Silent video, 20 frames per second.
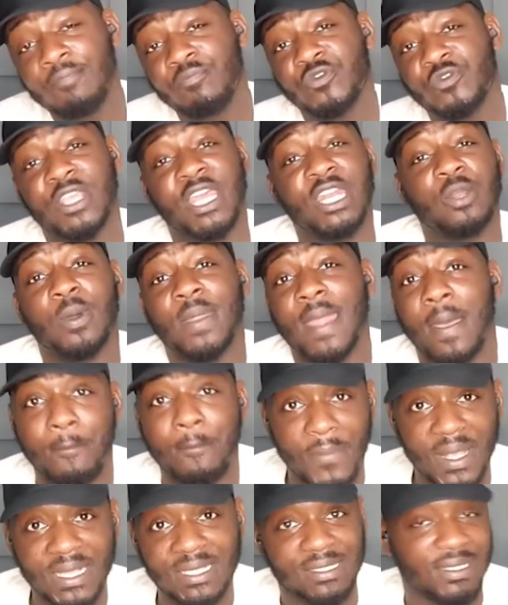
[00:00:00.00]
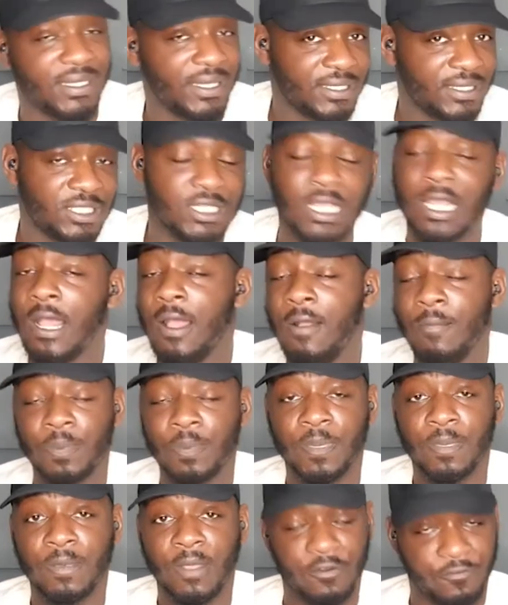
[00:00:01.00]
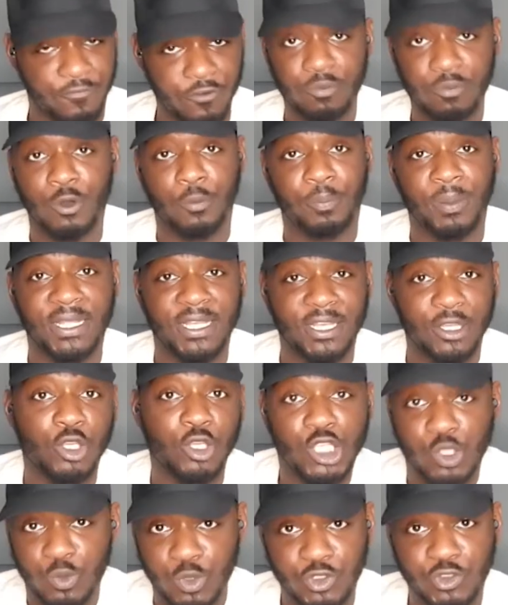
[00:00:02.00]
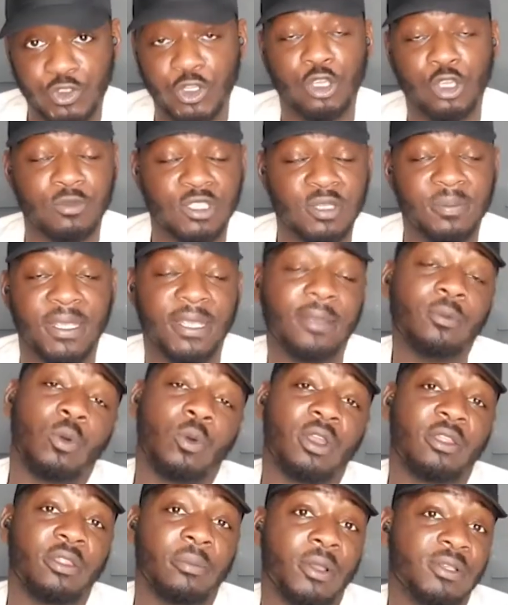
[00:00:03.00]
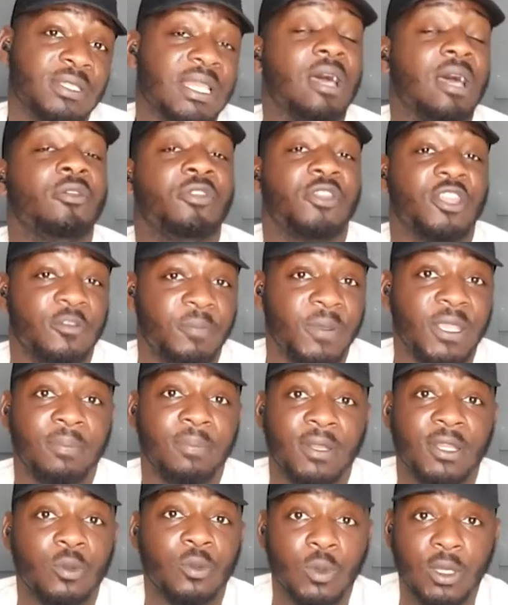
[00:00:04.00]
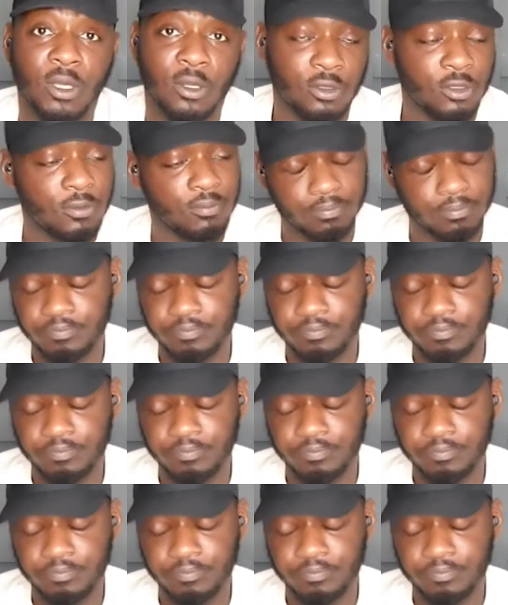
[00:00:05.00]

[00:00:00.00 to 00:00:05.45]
So anyone that missed this, a football player who you assume to be one of the most healthiest people in the world,